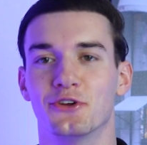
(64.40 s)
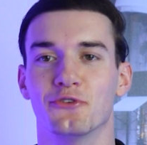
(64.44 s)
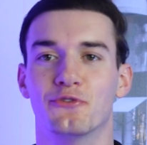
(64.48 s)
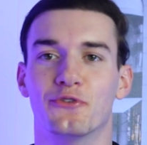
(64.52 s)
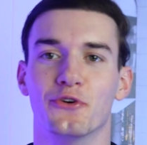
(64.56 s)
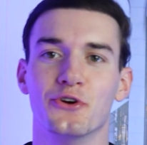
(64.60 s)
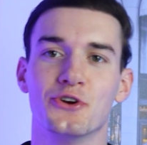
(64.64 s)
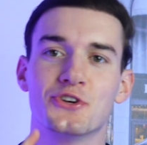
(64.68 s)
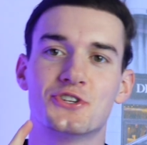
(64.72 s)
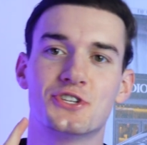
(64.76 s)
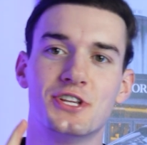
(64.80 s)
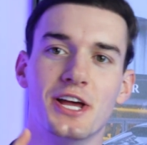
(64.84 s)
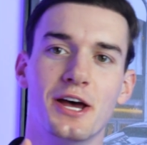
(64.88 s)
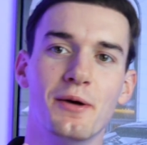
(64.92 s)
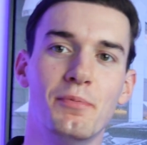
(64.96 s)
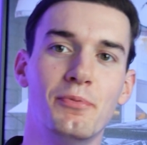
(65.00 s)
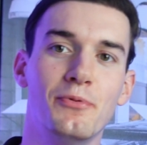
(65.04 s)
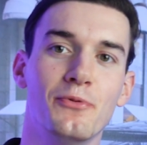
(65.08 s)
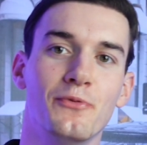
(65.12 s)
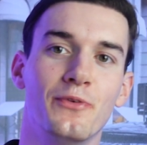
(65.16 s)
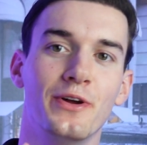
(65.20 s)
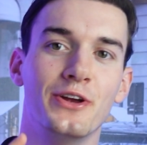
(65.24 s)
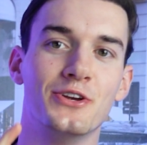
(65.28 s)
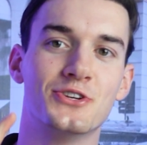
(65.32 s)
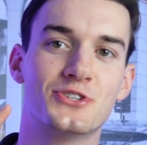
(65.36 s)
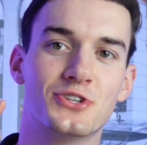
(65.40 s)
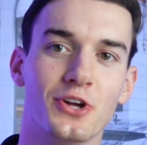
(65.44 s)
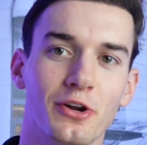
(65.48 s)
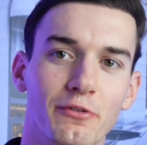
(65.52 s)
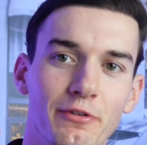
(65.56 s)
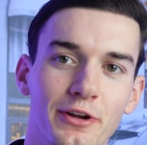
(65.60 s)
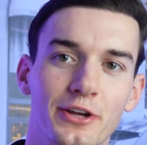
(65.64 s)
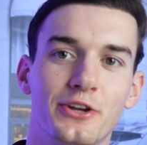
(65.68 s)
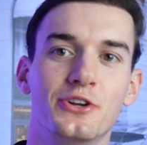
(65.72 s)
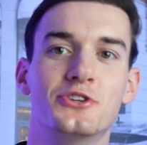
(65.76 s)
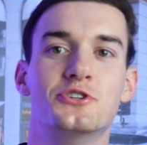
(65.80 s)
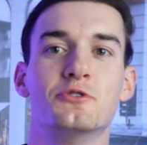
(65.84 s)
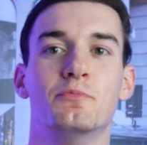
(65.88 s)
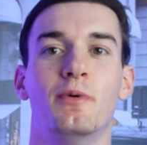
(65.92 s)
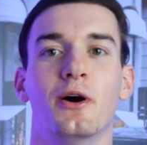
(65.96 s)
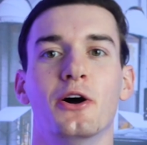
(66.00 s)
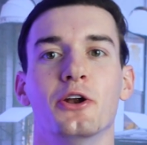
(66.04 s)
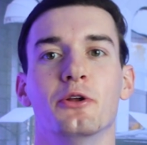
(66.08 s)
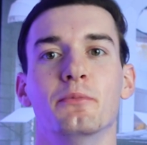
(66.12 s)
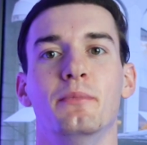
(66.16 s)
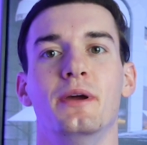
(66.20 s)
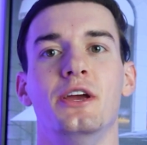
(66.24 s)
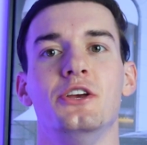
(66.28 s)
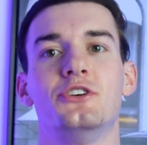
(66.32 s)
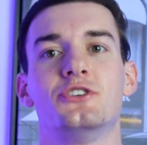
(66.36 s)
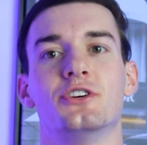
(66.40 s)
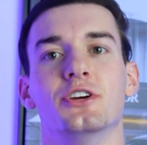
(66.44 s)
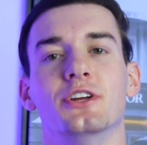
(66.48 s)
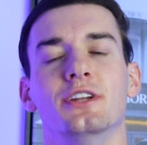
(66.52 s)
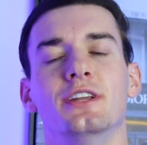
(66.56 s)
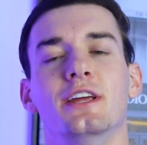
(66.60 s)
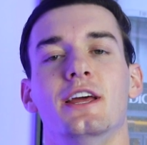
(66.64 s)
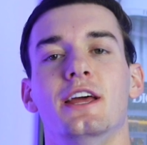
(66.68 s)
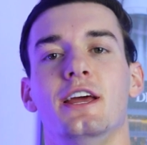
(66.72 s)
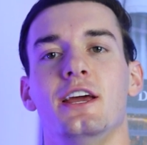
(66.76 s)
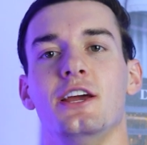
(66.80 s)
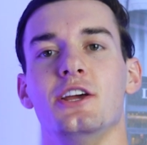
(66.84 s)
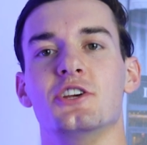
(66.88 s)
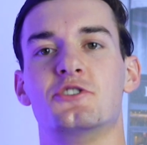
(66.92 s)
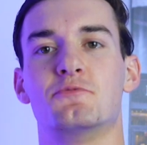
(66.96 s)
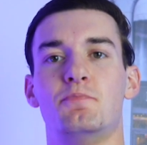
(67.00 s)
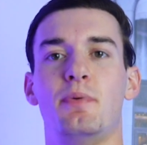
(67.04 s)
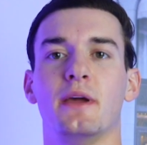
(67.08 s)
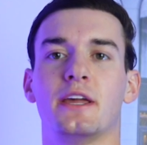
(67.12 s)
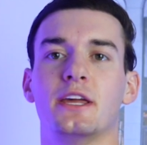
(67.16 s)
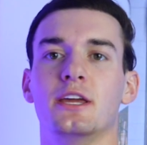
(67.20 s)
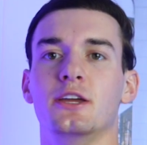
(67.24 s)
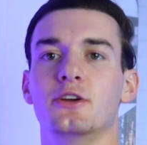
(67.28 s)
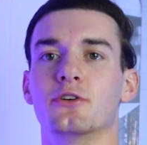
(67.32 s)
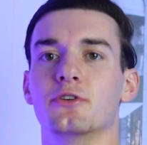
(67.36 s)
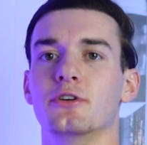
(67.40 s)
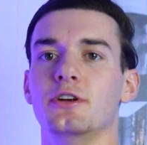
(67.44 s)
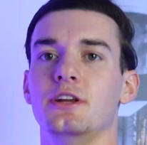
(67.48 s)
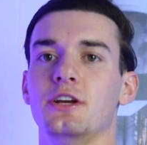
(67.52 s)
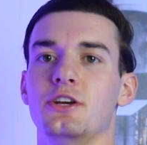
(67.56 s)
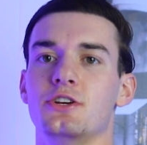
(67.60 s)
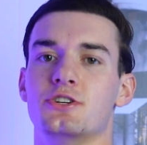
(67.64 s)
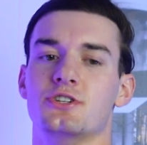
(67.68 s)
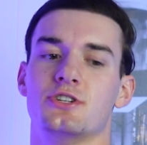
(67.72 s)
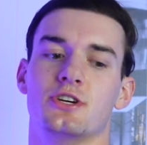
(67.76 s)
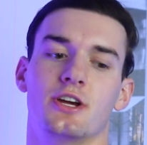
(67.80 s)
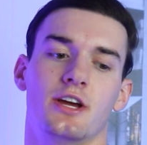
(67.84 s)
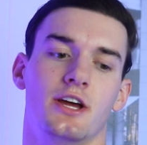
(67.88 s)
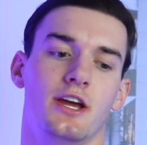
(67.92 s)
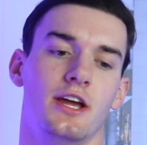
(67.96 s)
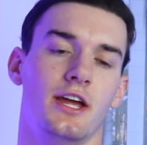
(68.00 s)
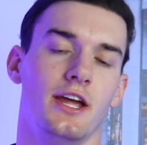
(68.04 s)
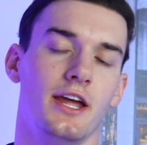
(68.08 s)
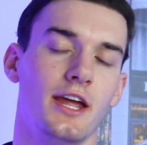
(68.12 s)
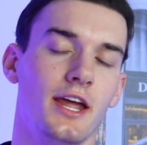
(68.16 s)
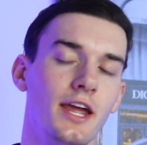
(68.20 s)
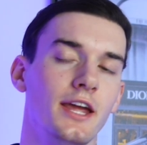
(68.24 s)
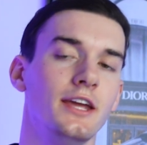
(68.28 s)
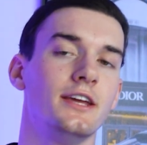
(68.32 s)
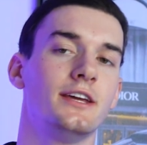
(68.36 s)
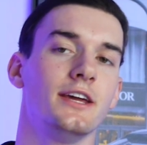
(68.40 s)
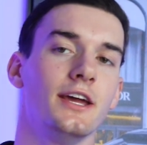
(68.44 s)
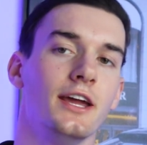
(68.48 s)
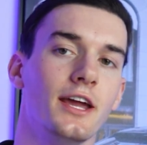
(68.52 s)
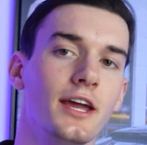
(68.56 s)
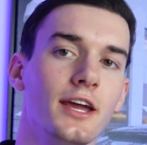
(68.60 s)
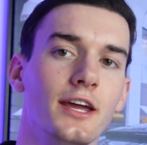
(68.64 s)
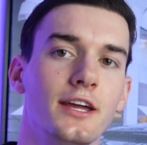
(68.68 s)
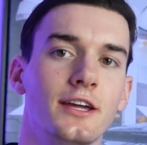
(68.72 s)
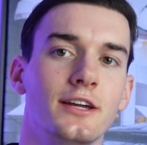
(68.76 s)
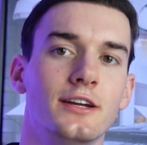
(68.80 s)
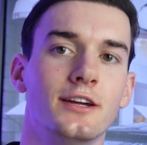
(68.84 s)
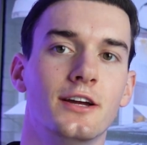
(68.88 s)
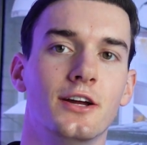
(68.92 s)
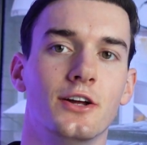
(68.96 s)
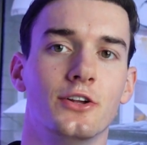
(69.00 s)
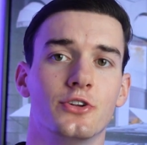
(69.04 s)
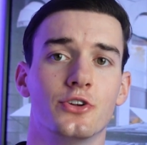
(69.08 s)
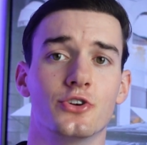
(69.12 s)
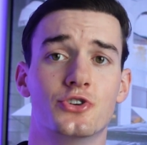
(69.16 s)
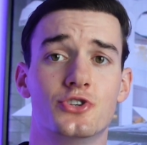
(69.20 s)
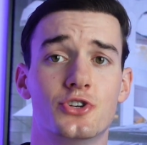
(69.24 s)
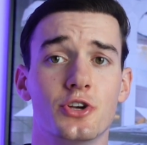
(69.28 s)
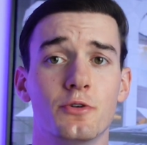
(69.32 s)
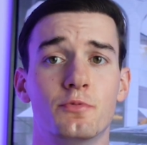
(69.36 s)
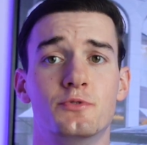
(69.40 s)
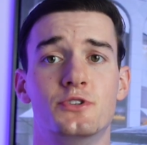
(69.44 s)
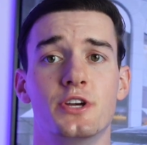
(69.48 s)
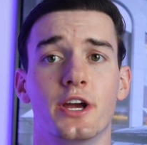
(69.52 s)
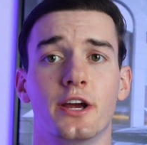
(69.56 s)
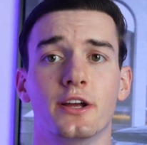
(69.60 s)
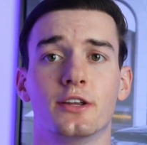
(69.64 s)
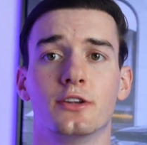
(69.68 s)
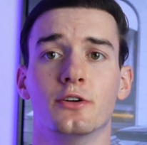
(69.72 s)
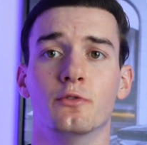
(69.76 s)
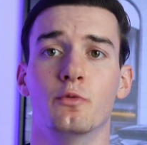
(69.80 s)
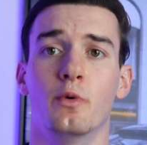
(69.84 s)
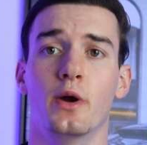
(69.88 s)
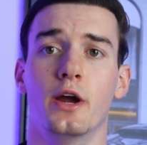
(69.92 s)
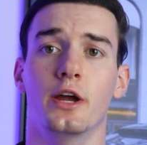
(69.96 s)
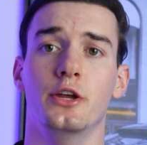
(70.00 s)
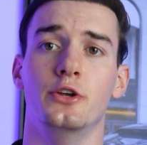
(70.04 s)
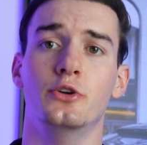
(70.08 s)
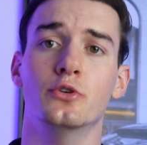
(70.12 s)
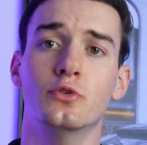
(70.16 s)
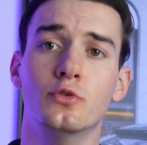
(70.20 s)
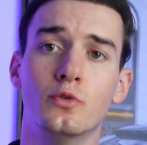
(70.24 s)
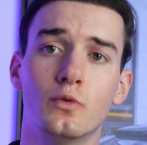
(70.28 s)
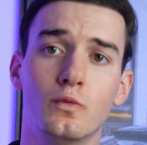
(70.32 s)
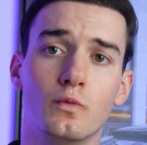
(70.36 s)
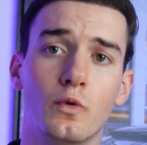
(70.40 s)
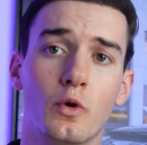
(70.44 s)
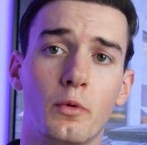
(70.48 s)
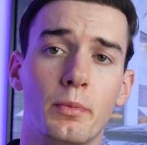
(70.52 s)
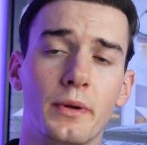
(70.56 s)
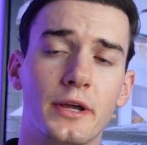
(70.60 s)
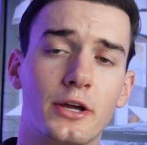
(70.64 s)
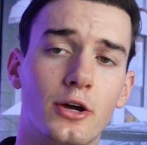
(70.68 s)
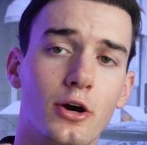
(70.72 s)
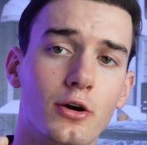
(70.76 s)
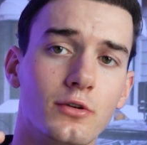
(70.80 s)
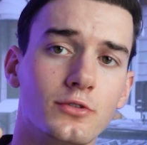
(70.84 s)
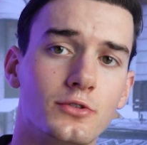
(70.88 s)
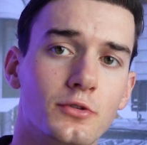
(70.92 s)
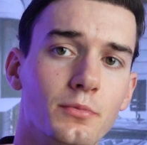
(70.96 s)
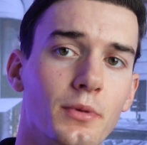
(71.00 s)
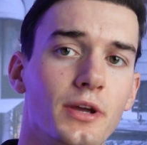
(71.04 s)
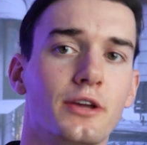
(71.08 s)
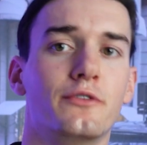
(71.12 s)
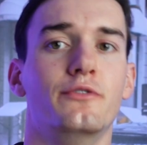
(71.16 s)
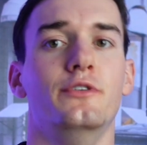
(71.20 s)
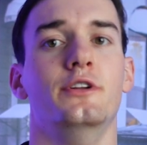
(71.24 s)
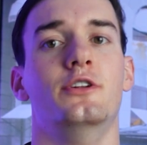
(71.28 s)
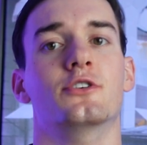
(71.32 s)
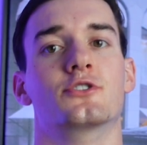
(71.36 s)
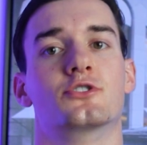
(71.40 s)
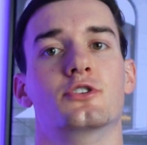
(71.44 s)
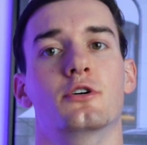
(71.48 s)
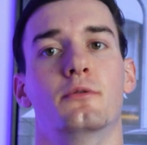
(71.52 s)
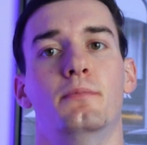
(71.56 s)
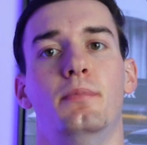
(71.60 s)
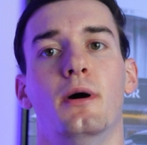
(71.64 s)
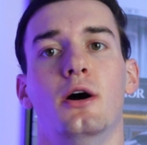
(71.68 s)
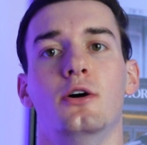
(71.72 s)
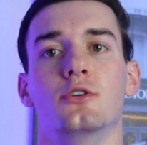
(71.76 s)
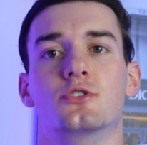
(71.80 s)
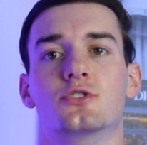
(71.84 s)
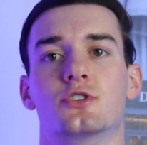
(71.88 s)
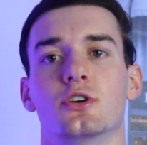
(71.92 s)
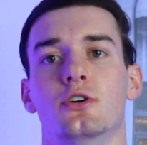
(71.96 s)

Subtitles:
The first step when you start with YouTube automation is picking your niche, aka the subject where you will be going to make videos about.